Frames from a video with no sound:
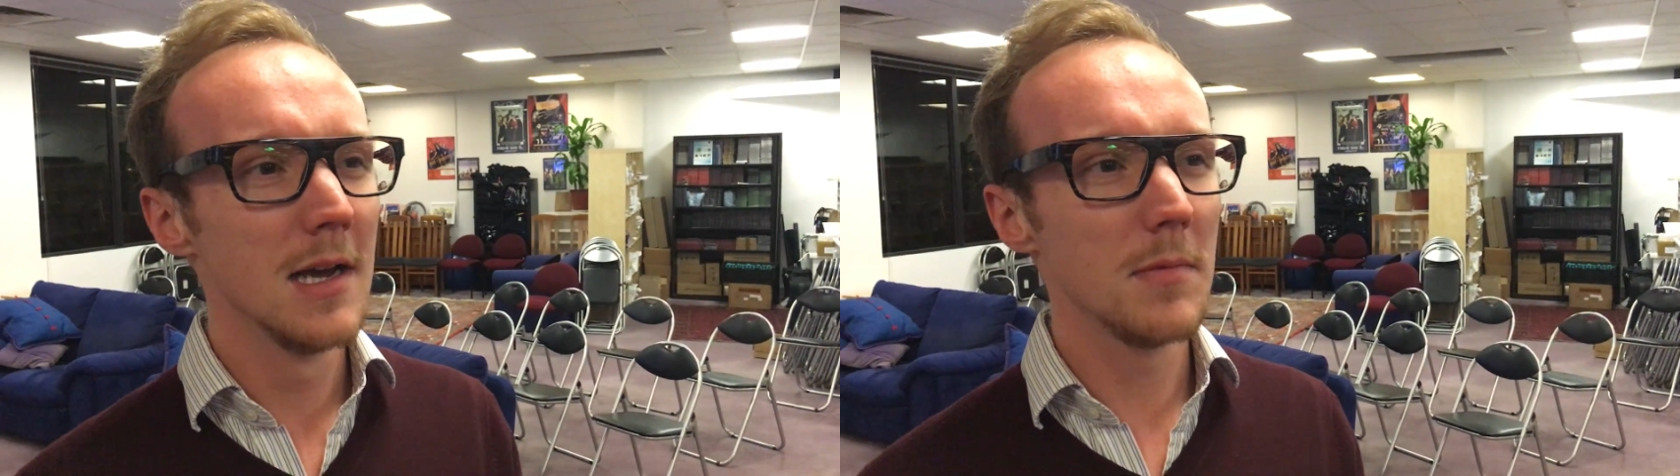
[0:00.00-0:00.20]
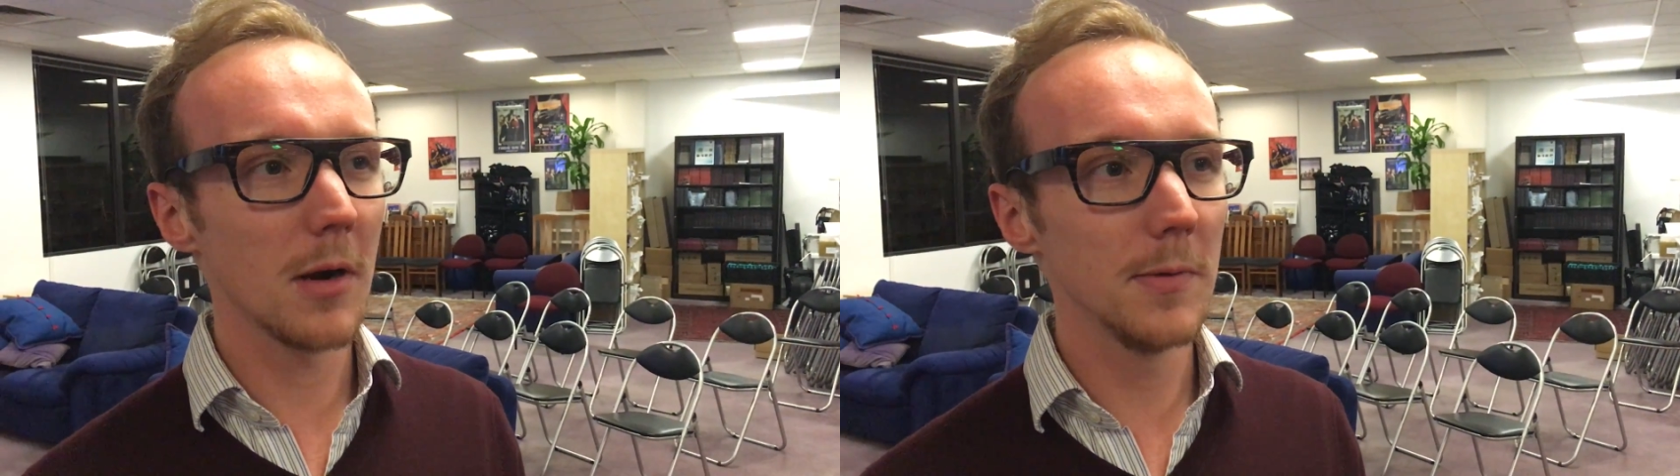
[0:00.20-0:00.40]

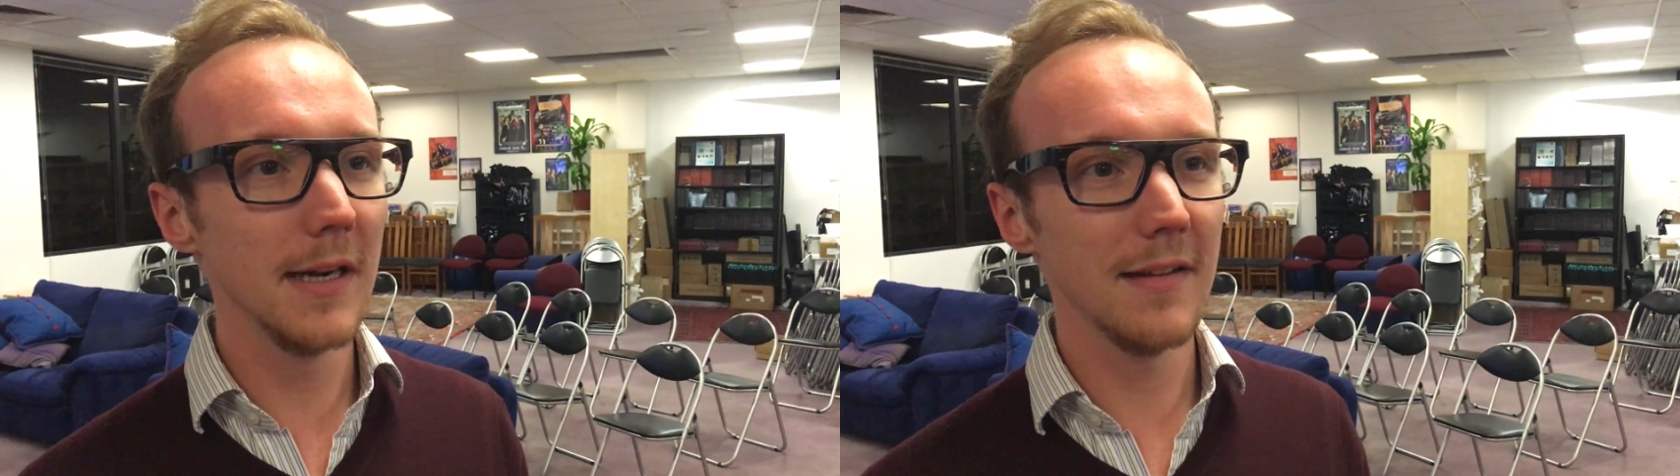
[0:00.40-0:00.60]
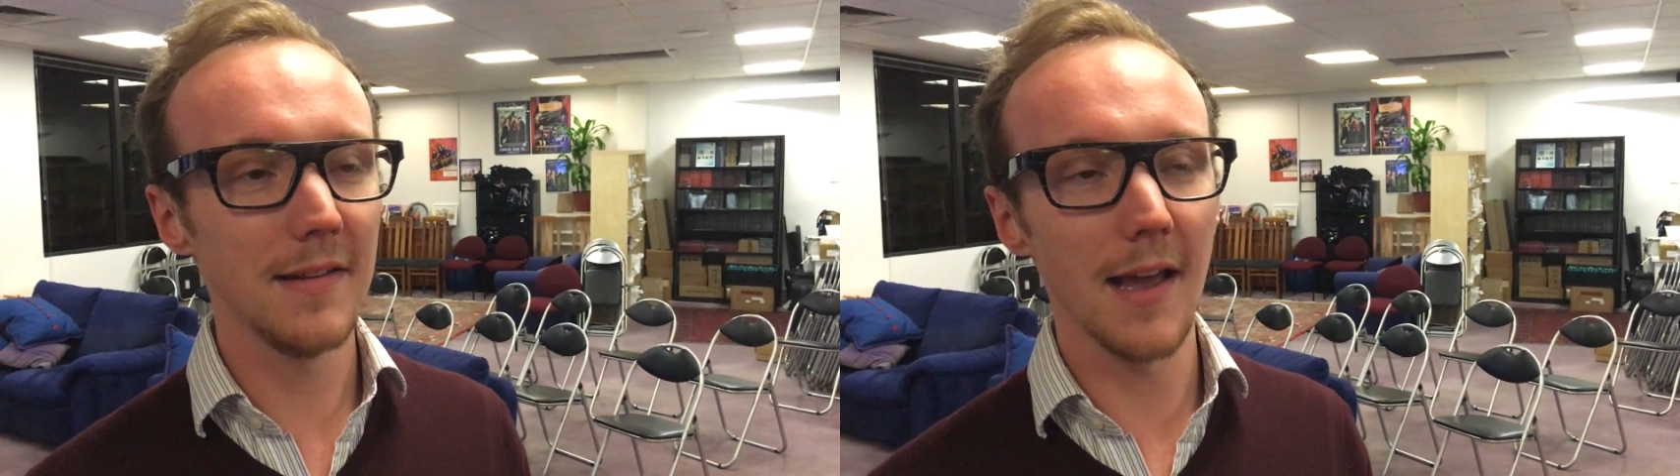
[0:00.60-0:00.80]
but I
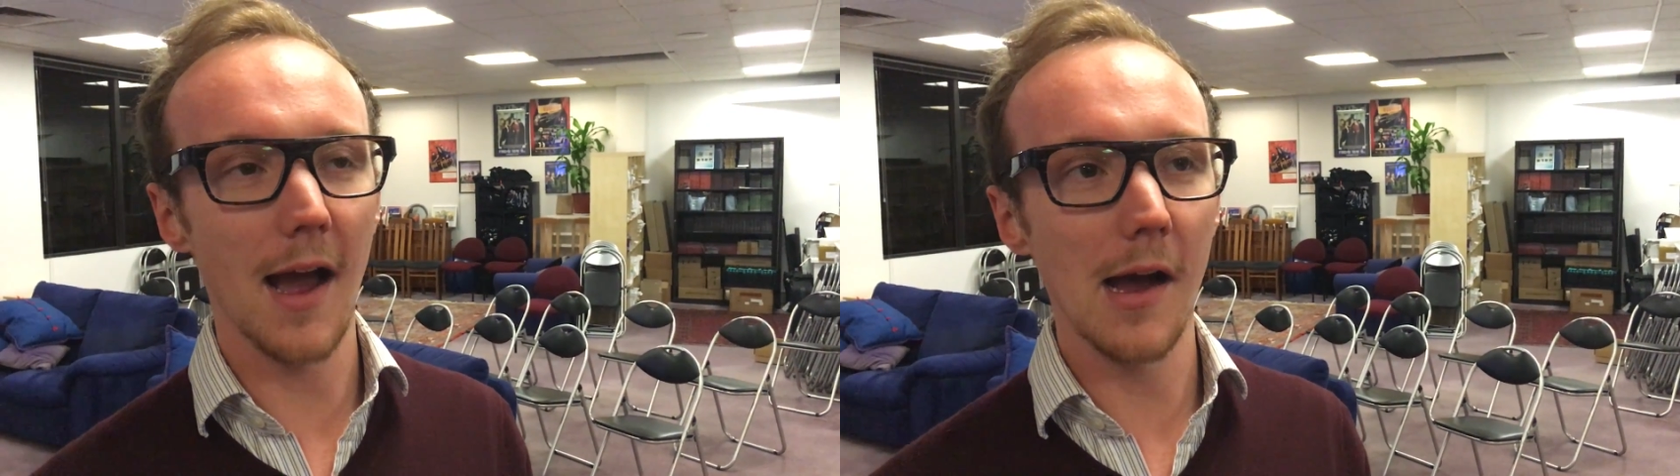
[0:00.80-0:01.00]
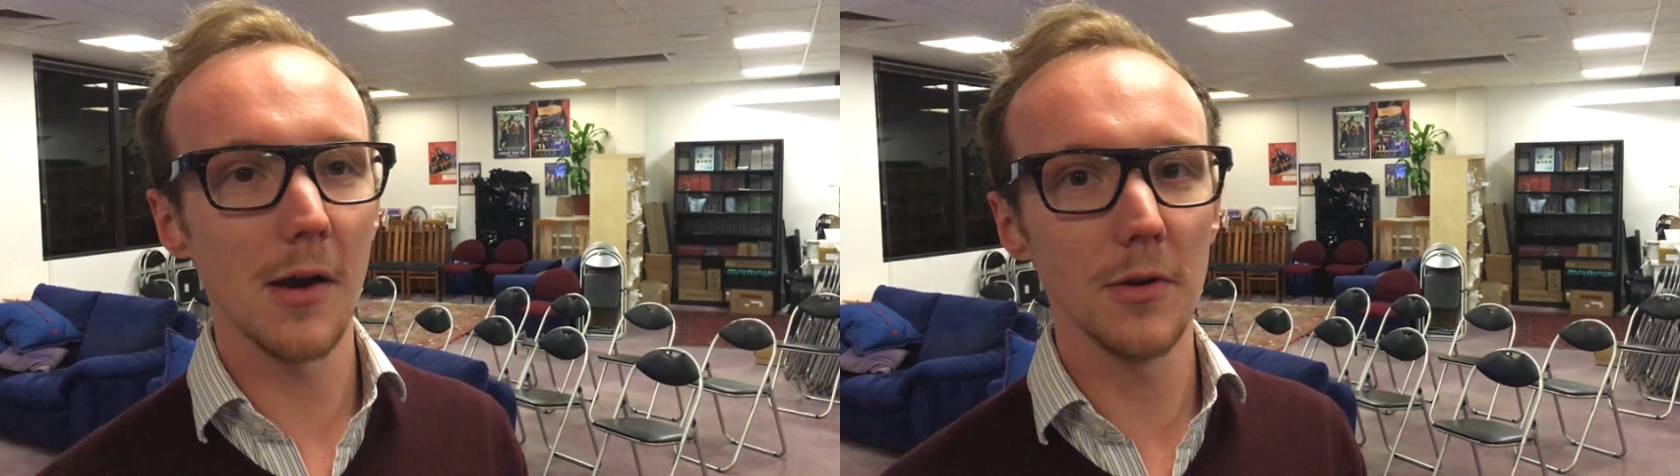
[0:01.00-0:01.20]
really see
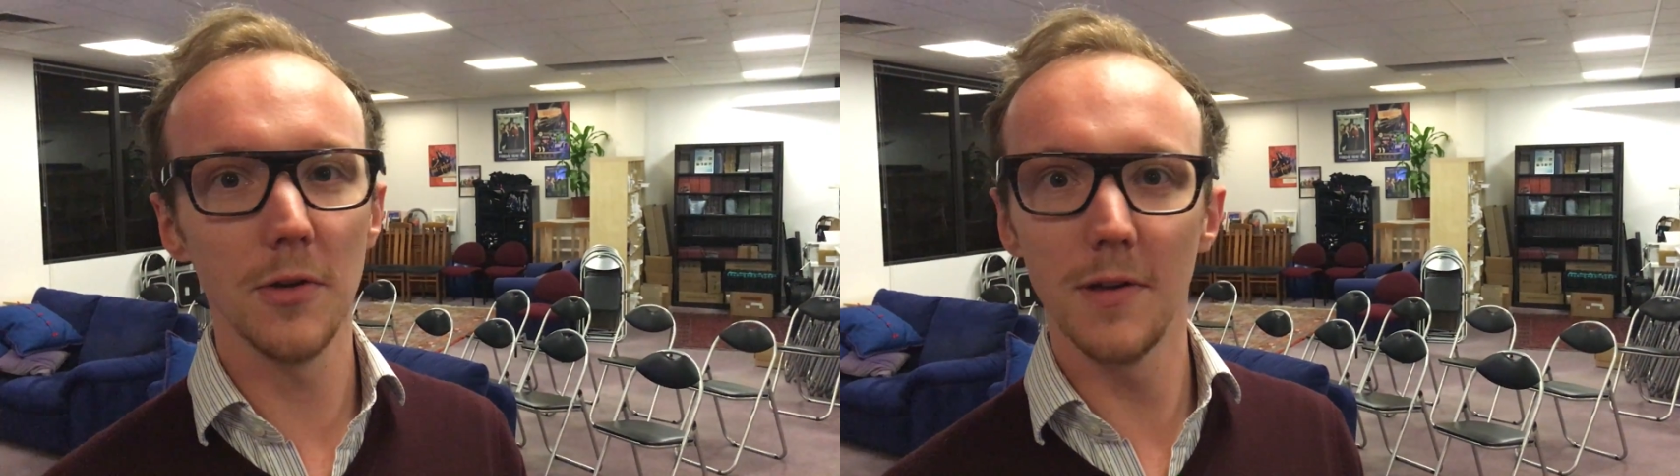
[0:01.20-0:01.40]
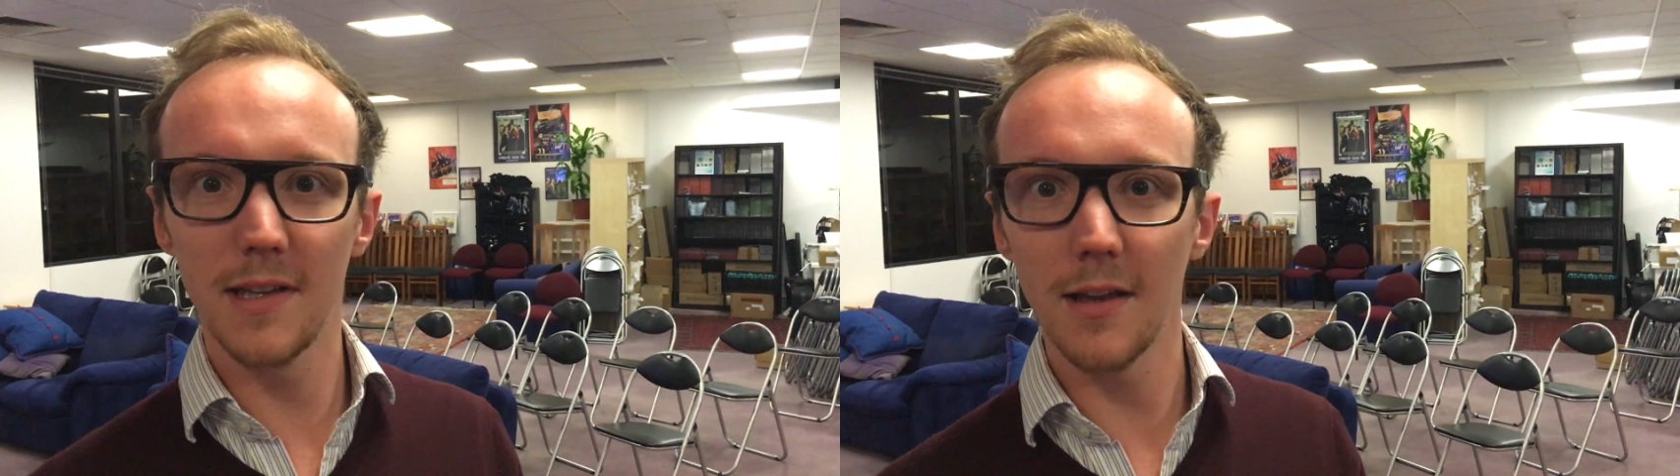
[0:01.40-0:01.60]
how you
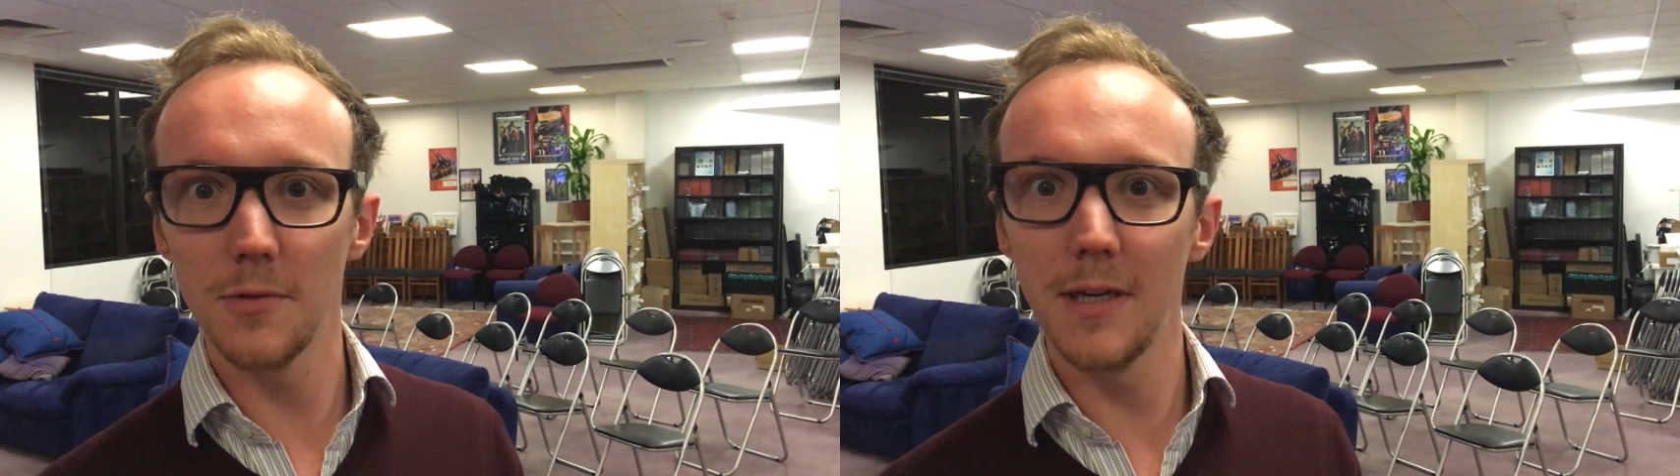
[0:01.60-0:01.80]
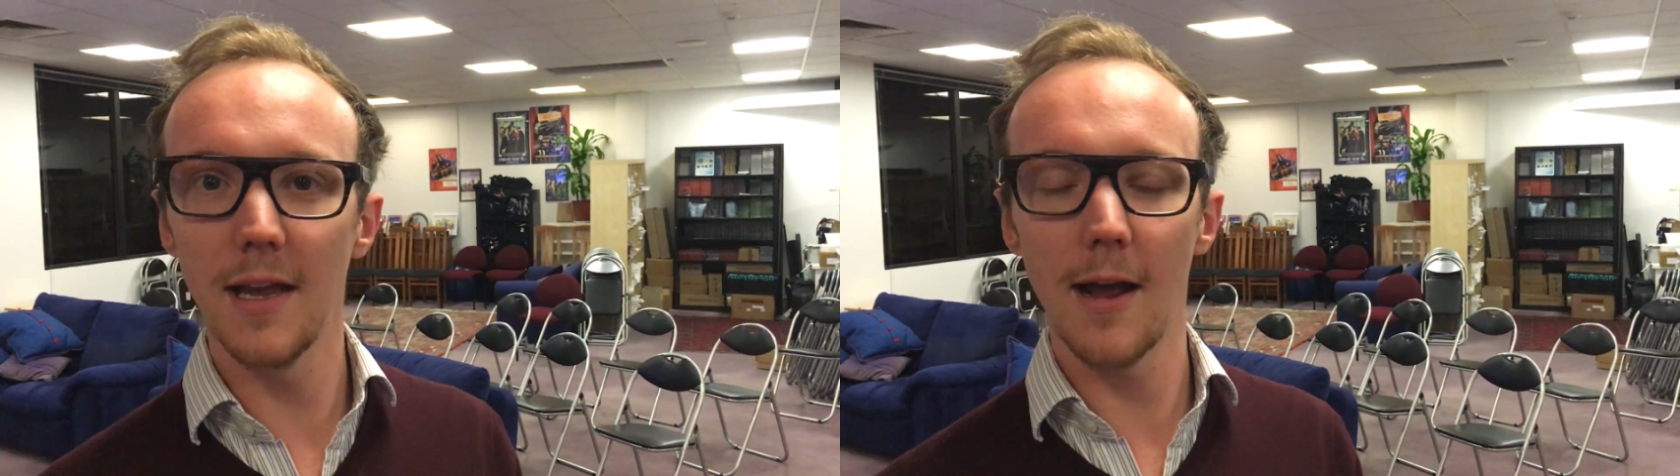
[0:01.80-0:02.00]
know it can
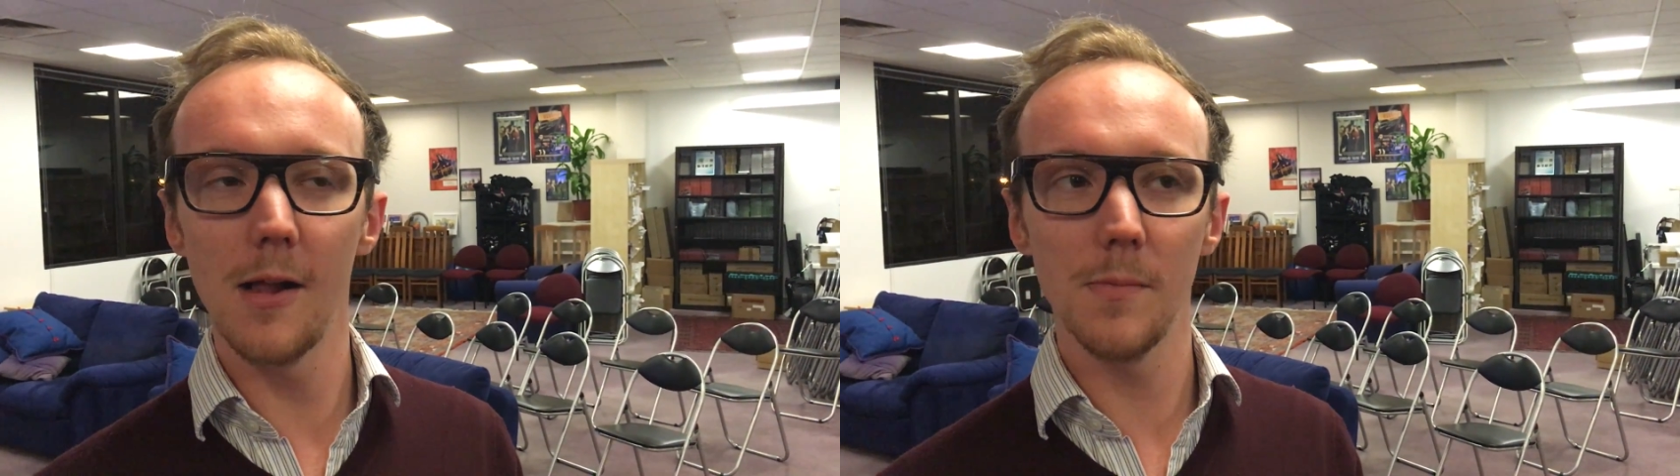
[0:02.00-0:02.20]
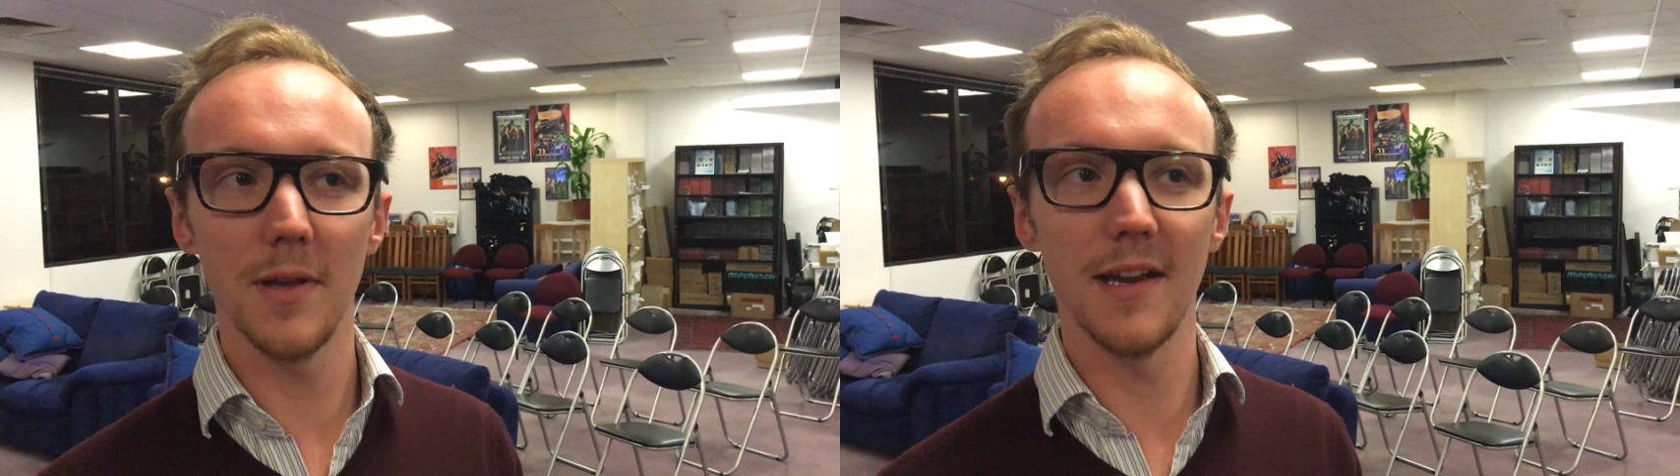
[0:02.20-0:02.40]
really help